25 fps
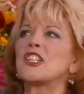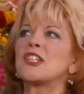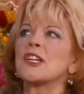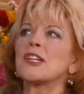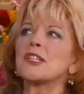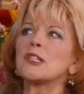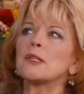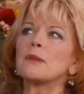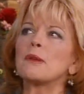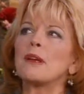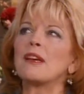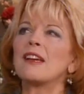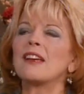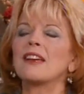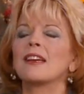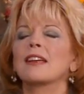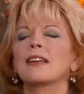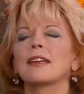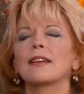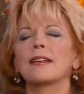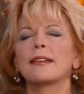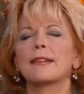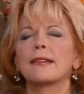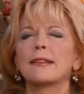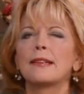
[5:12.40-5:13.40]
It just...
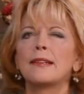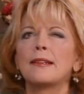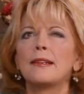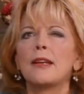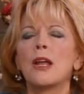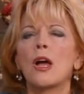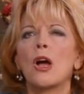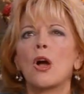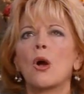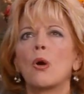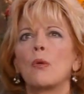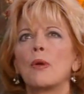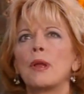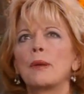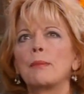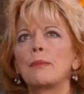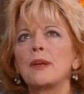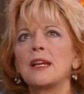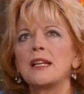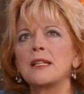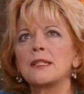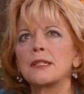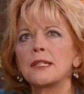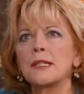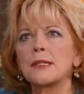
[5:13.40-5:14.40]
No, it
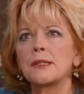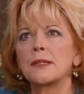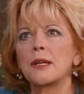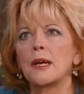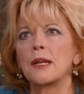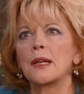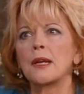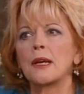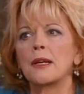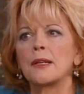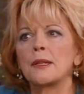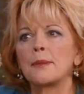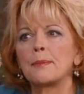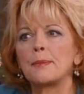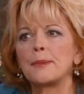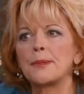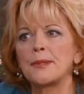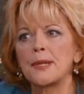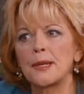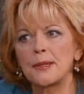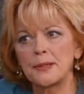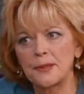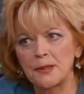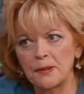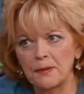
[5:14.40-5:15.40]
means he's got an
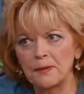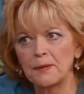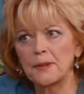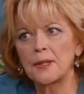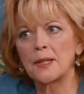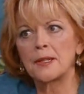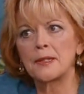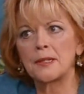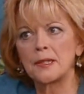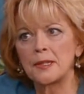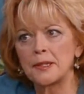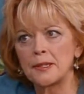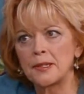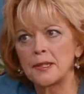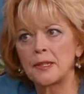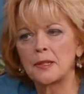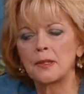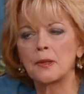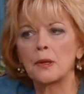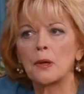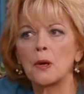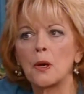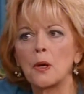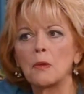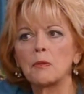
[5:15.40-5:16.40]
obsessive
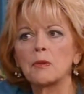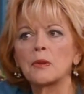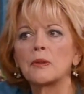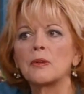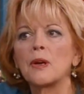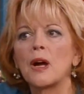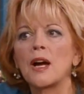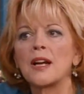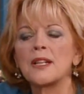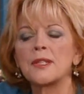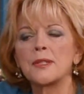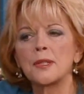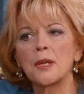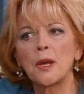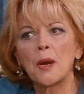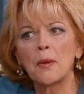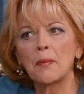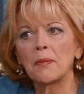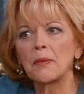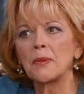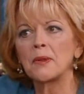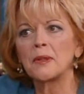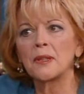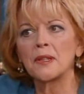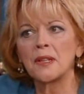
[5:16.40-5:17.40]
tendency that overrides
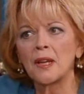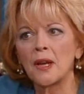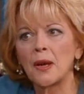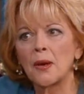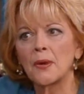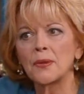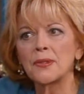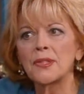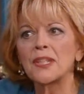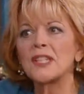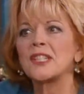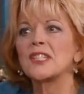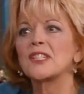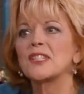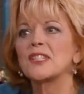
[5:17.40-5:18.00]
everything else.